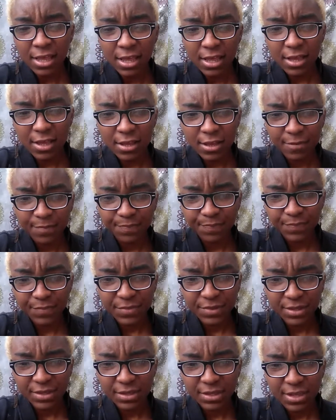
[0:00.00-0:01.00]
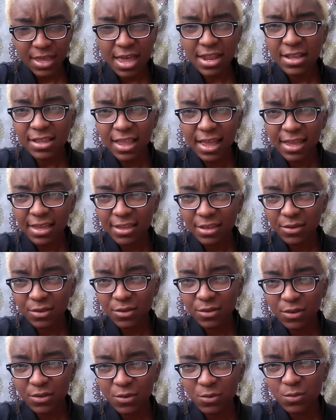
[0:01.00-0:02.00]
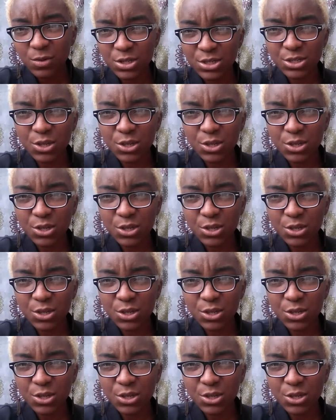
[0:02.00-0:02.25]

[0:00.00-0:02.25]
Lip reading: Kind of like we're